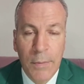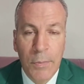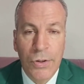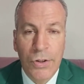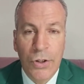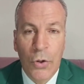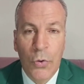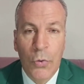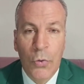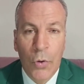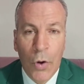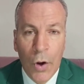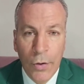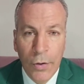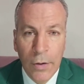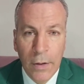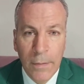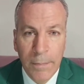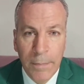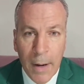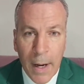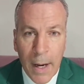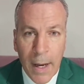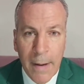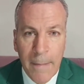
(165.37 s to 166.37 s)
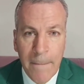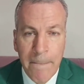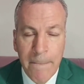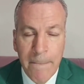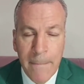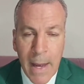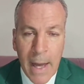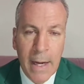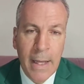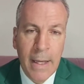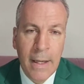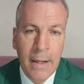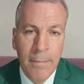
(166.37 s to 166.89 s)
they were surrounded by
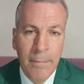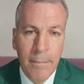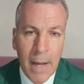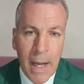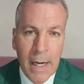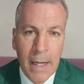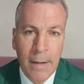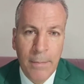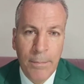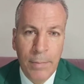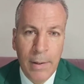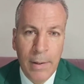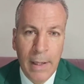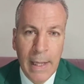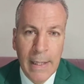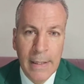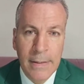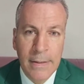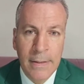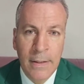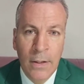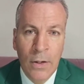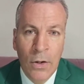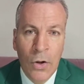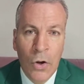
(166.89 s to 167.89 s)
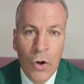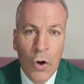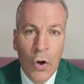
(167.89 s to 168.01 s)
many, many police